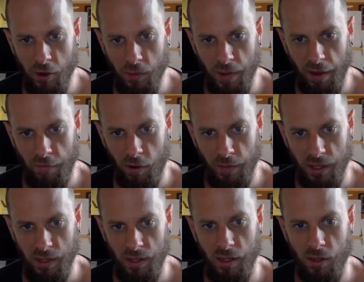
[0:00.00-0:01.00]

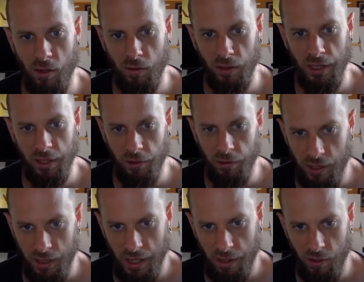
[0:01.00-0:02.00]
performance and you don't need to
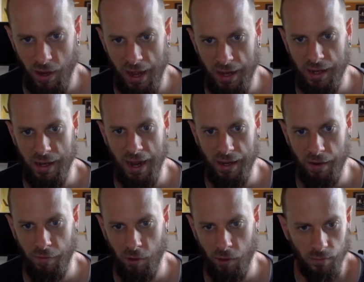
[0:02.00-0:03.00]
stick to any
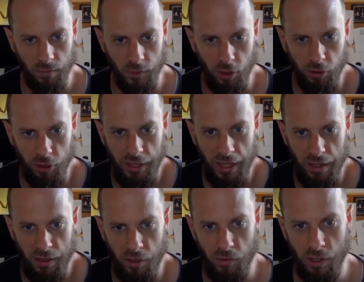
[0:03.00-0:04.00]
native code. So to
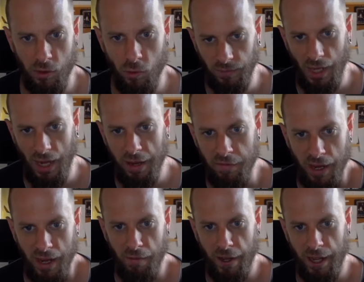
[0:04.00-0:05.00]
tell you the truth, I've
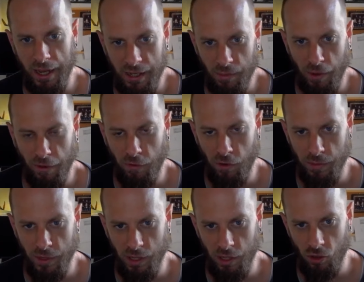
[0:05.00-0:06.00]
never had a
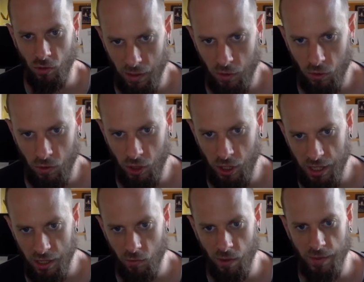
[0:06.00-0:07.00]
performance issue with
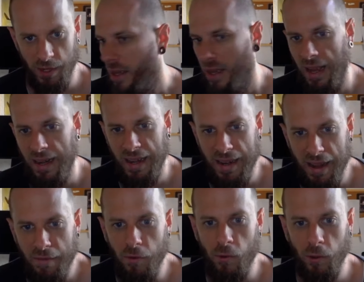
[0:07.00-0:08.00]
GDScript yet, and I
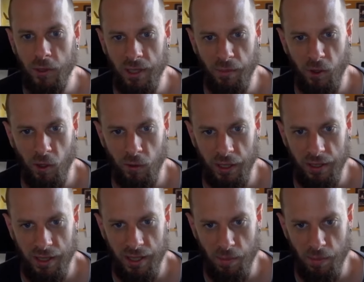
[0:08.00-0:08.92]
never wrote some code in C++,